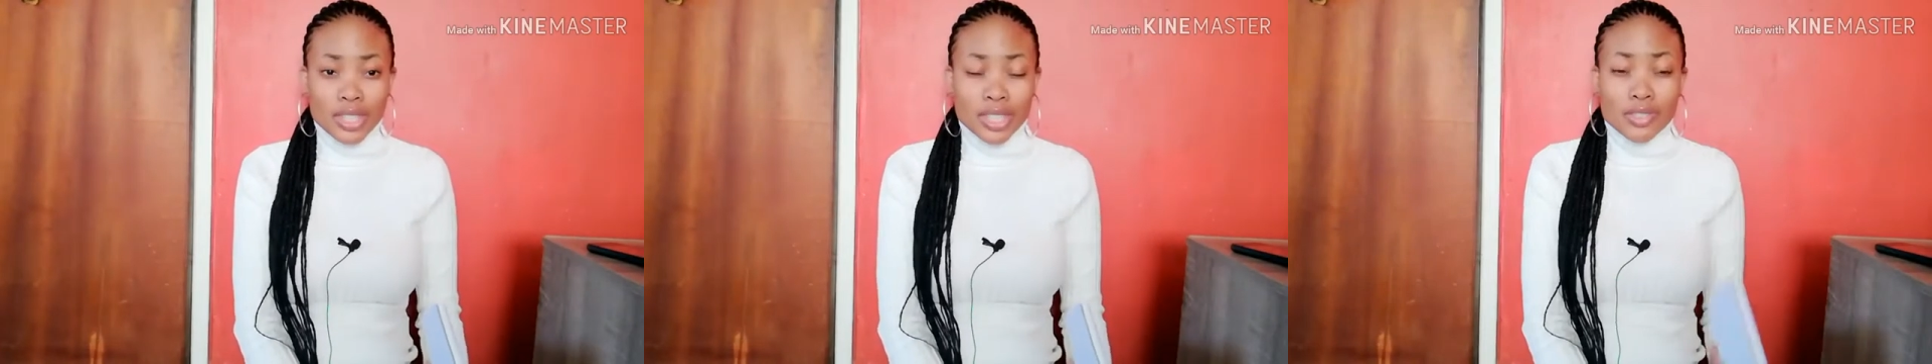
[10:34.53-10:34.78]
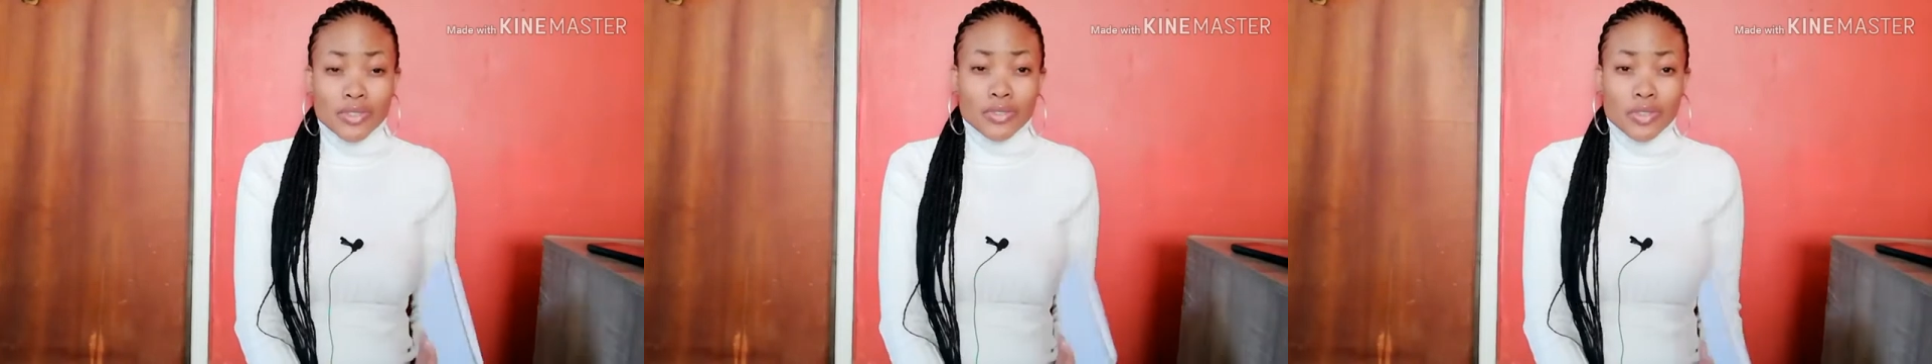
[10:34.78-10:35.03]

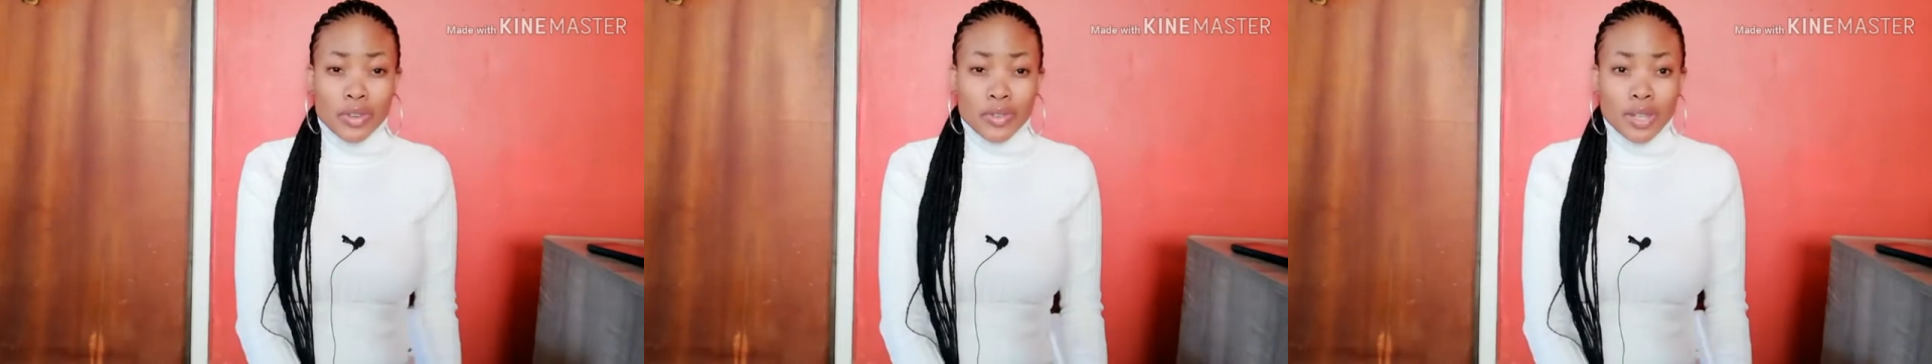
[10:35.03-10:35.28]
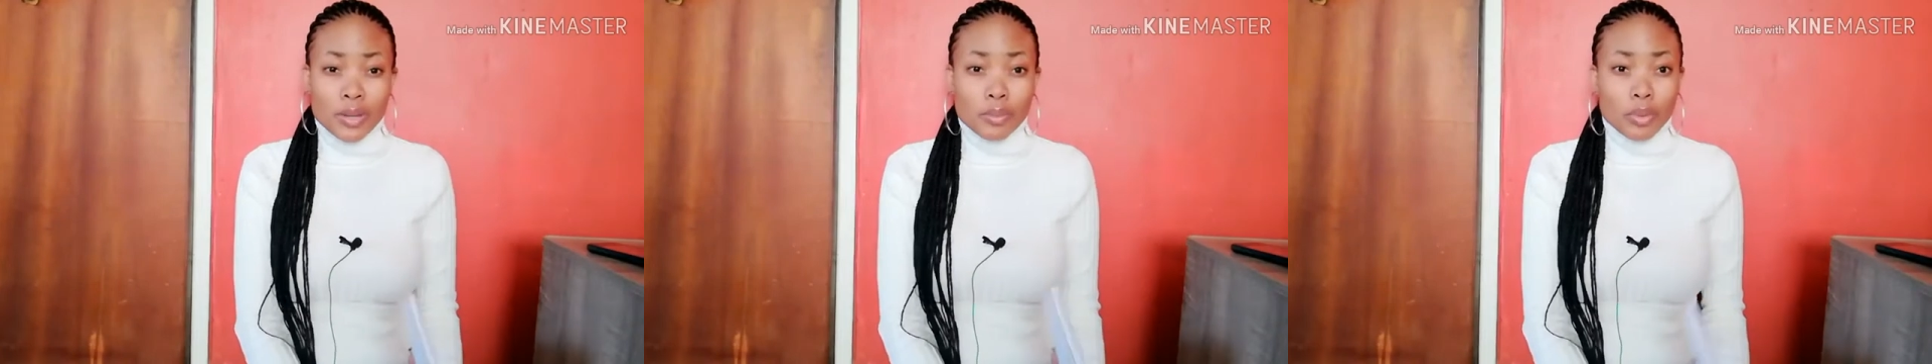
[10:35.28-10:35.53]
It's
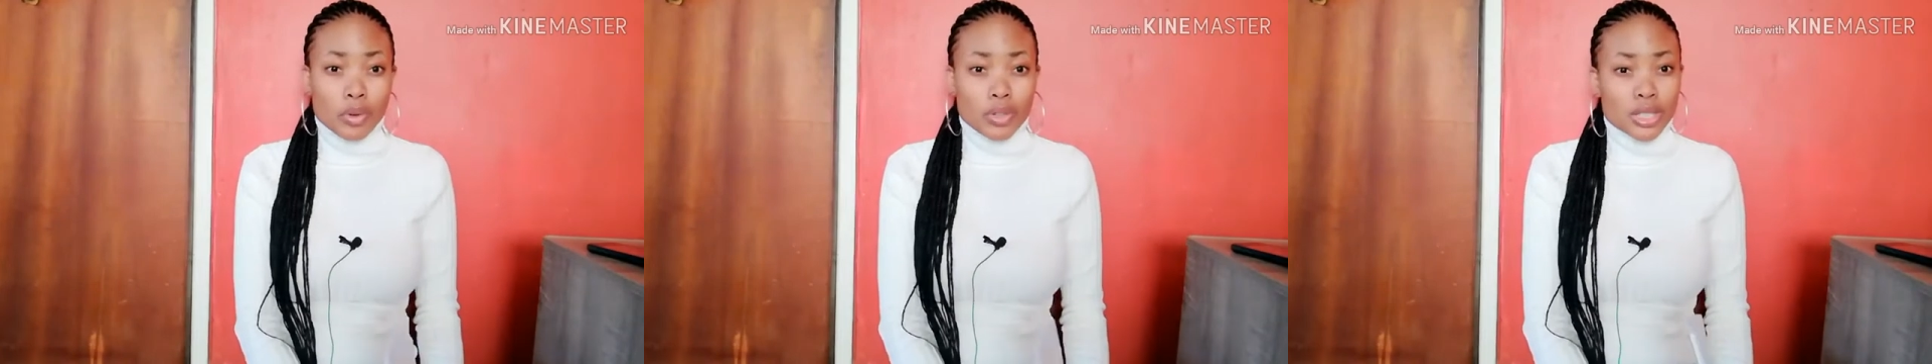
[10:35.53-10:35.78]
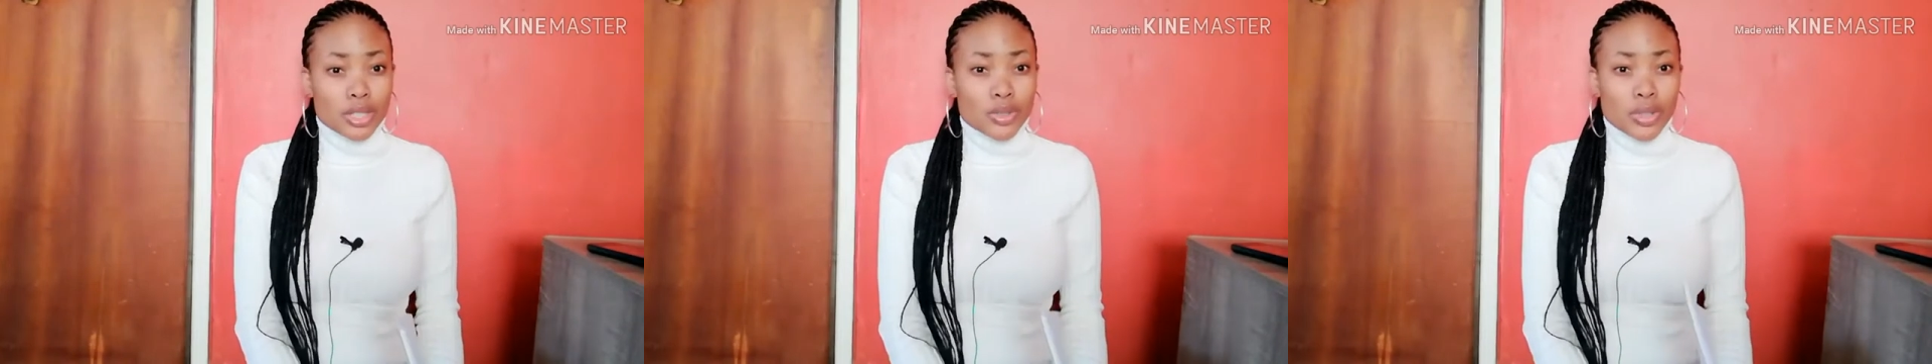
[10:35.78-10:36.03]
very
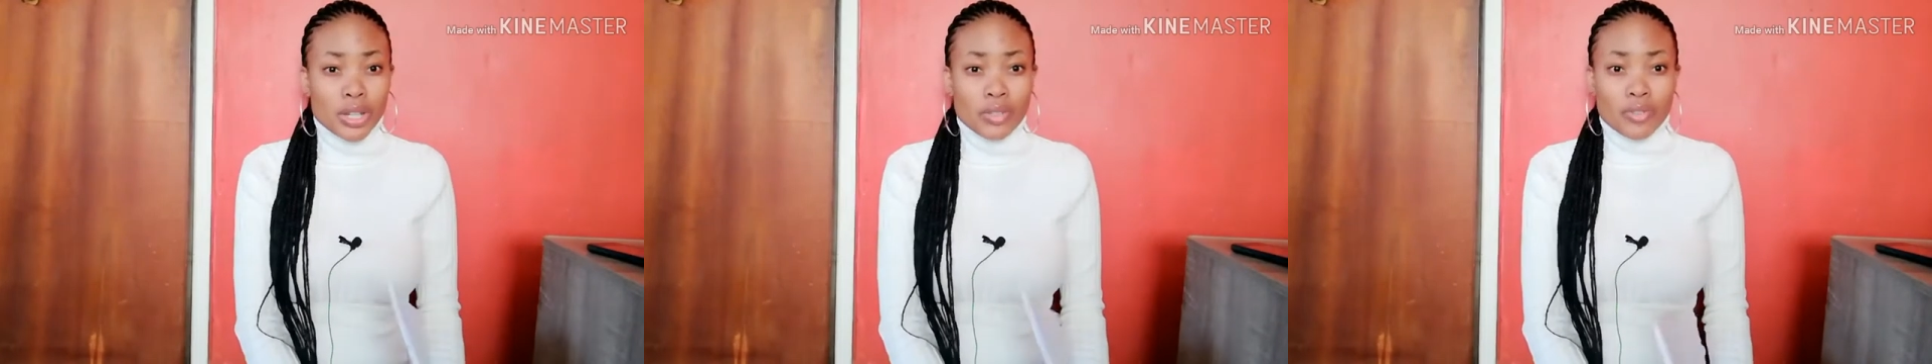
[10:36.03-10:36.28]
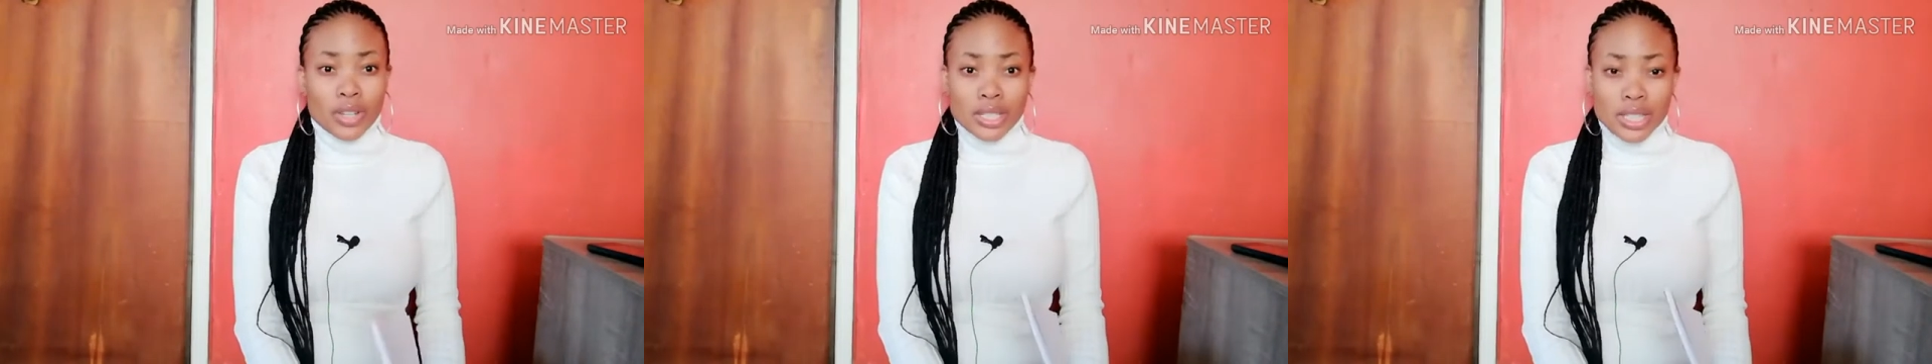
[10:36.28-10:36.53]
important to
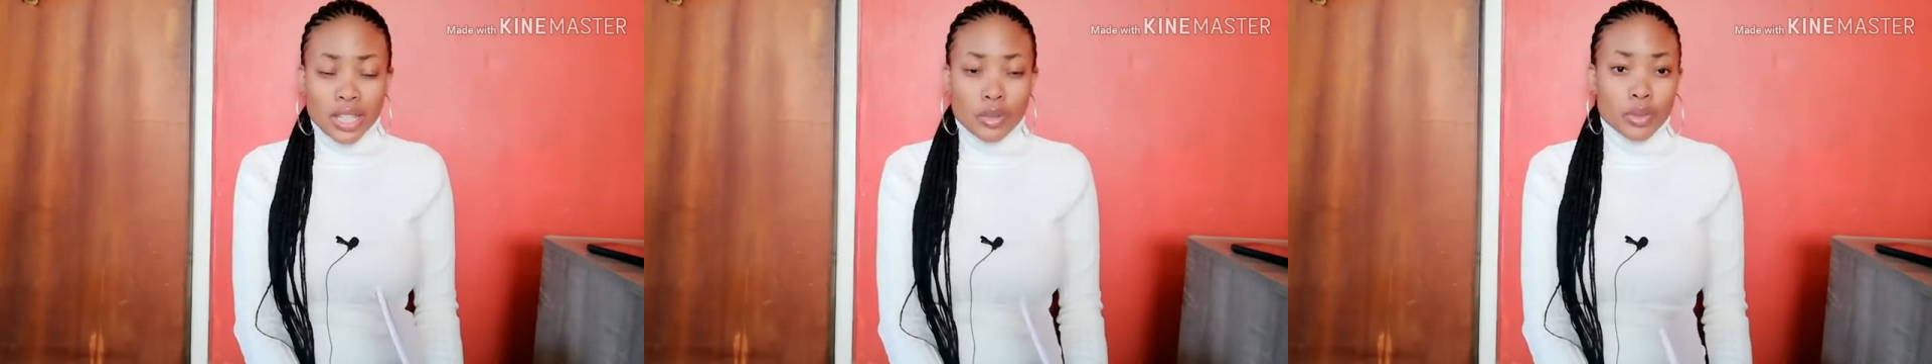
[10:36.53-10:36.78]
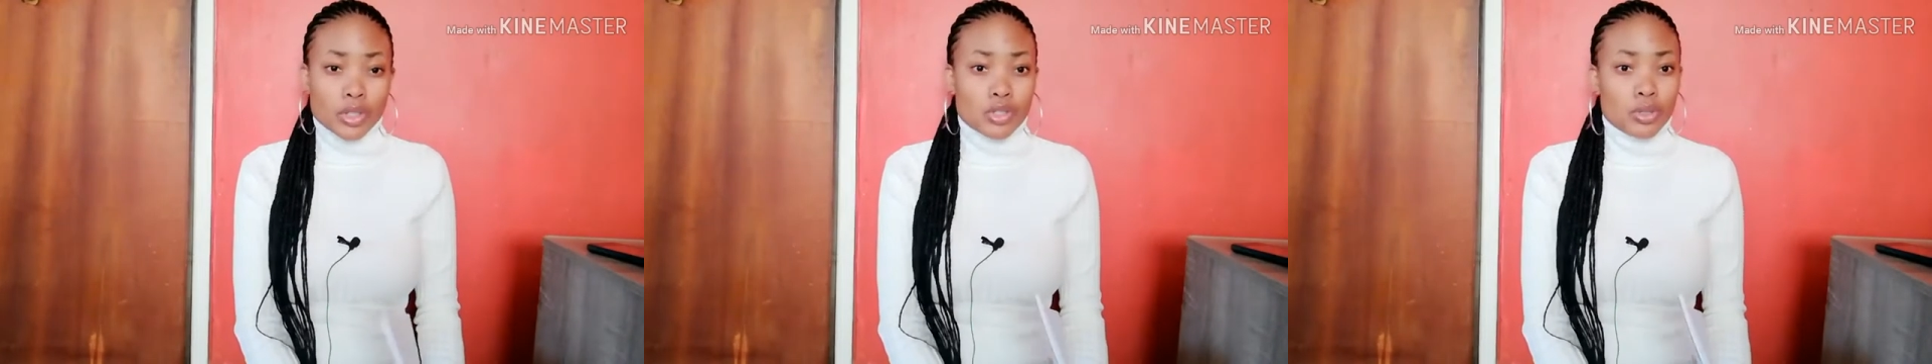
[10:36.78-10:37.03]
invest
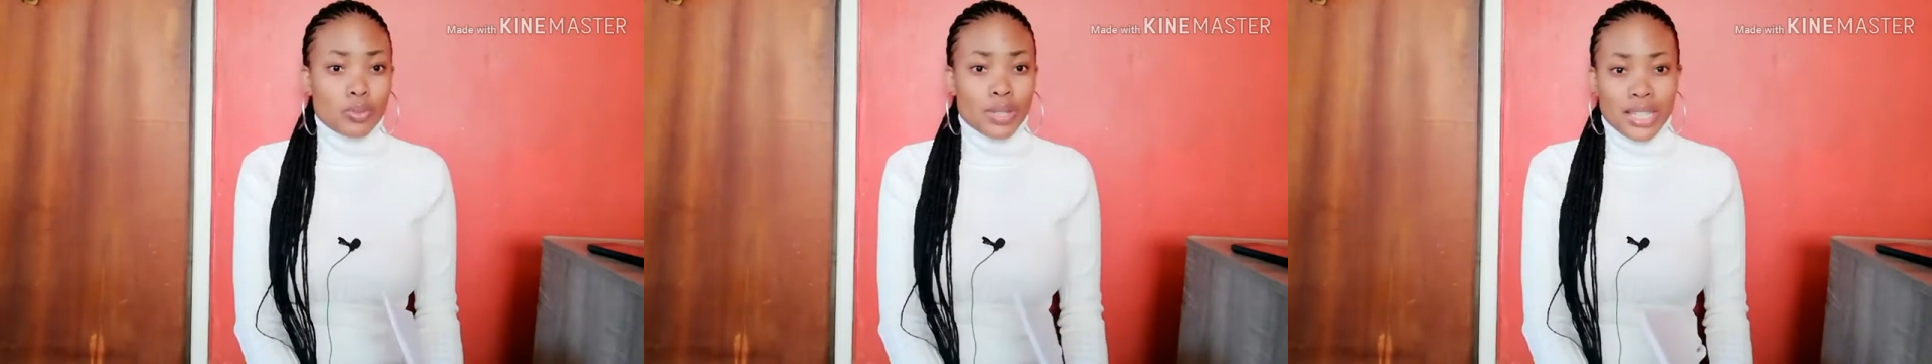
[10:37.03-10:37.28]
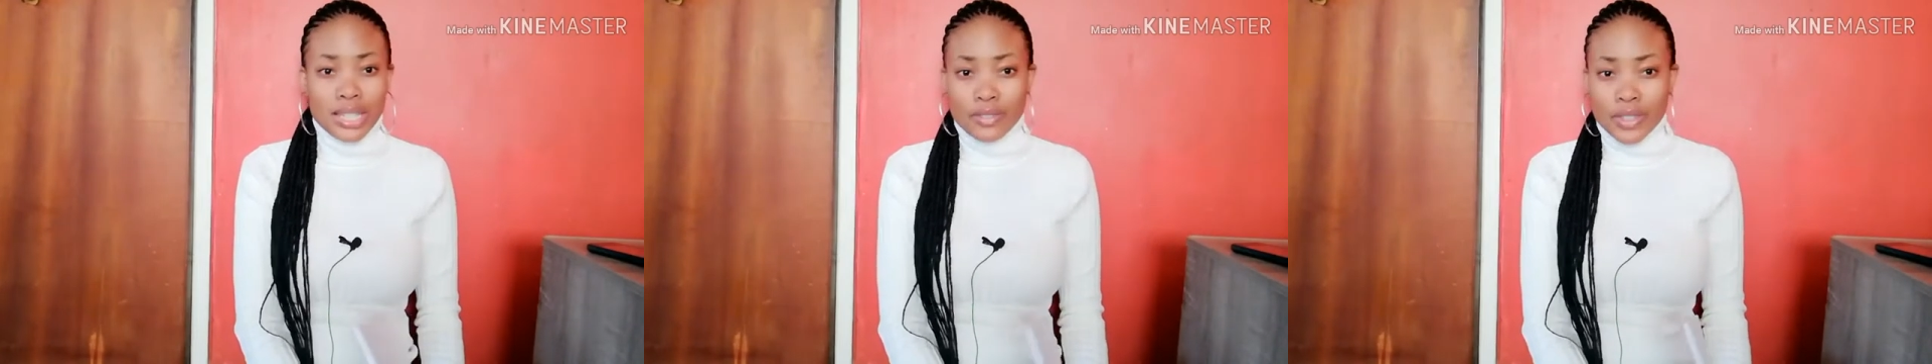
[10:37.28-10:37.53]
in what you
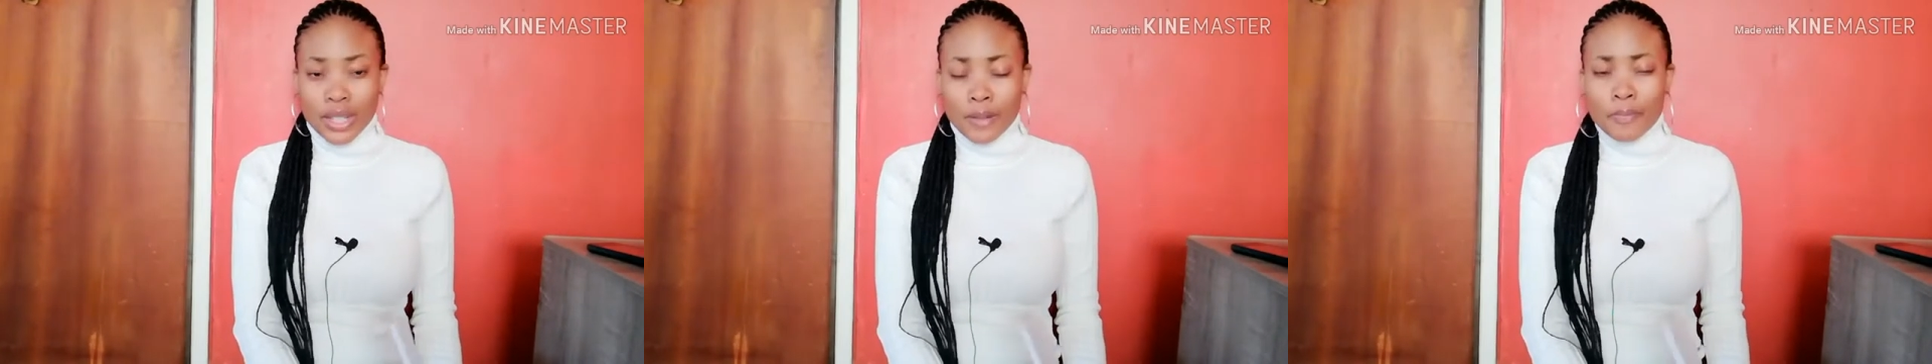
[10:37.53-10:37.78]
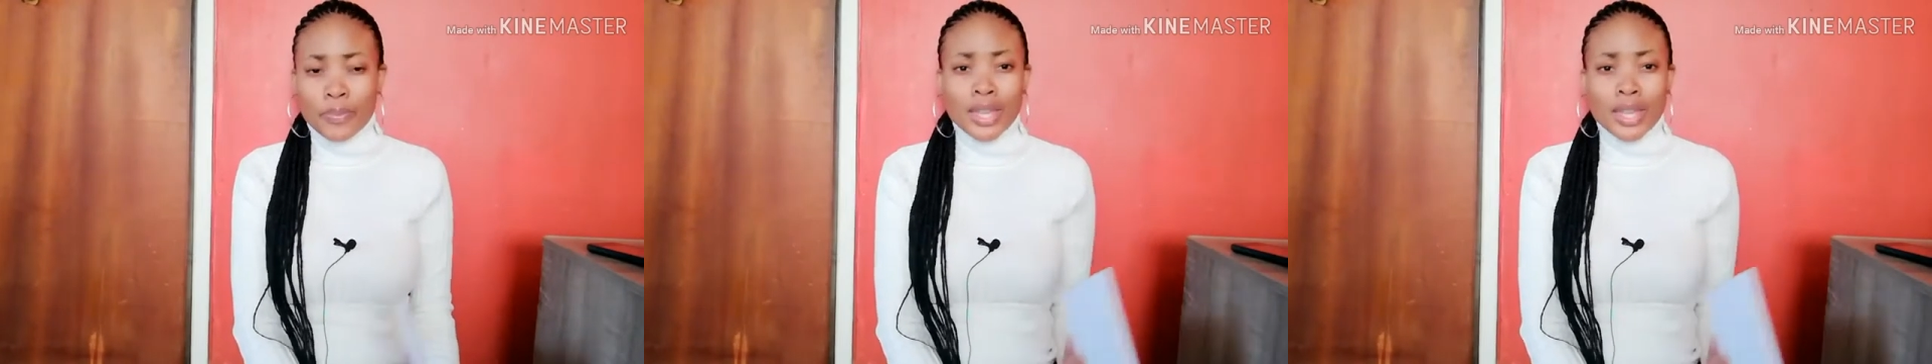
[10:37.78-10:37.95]
believe in.